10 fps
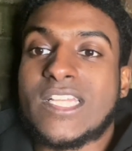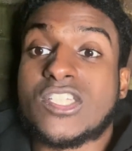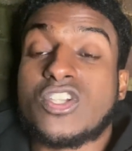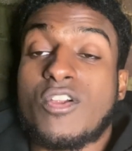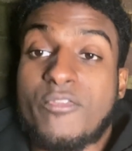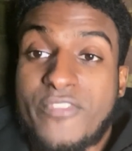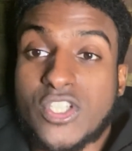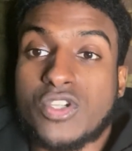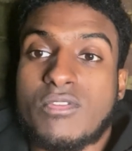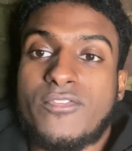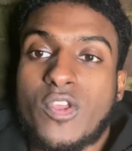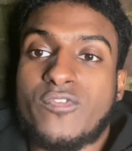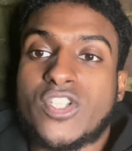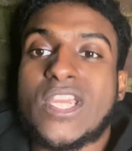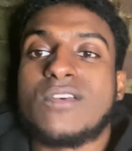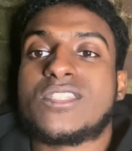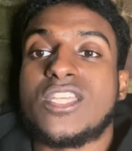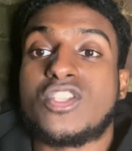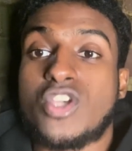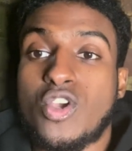This is your official review for
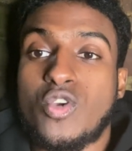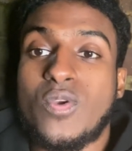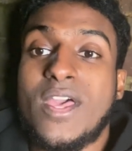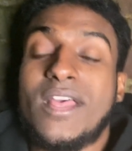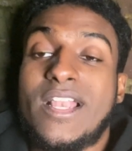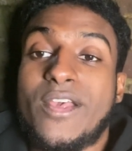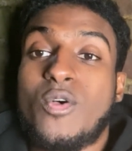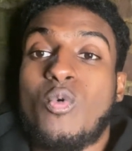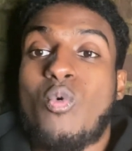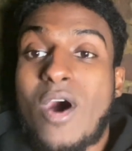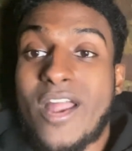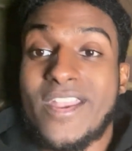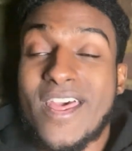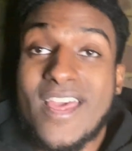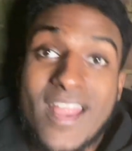Chelsea 2, Lille 1.